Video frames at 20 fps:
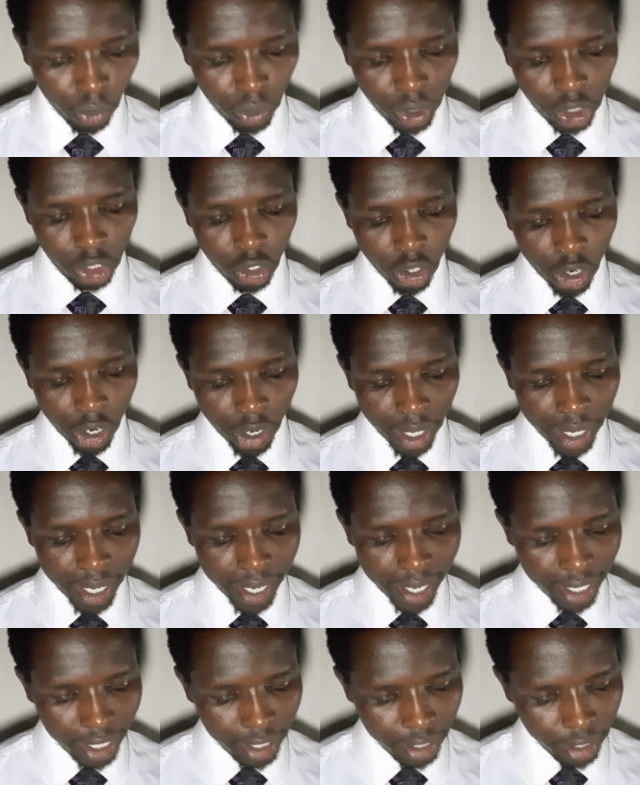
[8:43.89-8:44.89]
which God
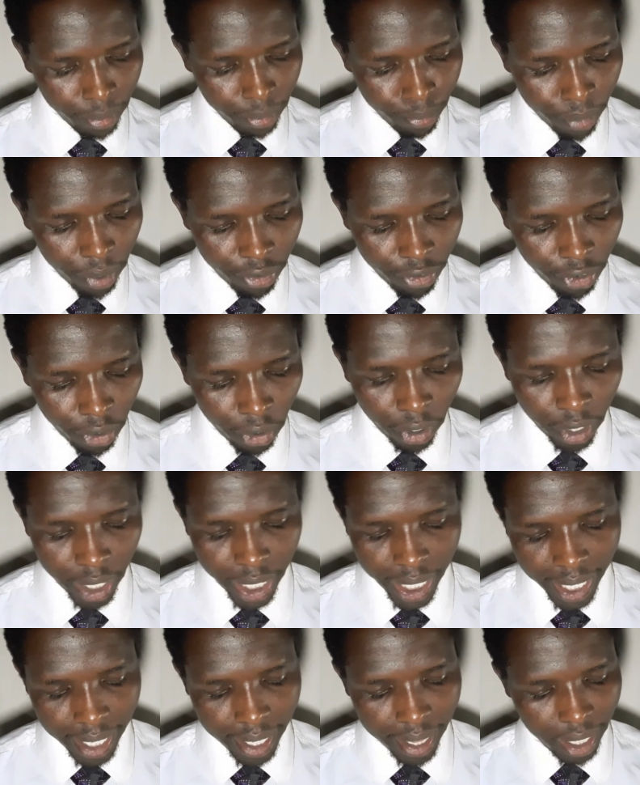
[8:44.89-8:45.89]
had before
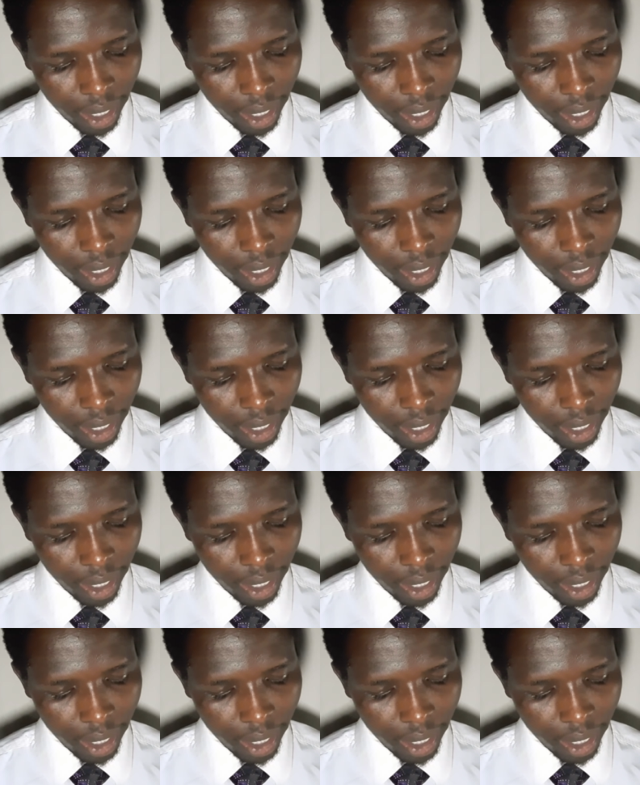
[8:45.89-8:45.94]
ordained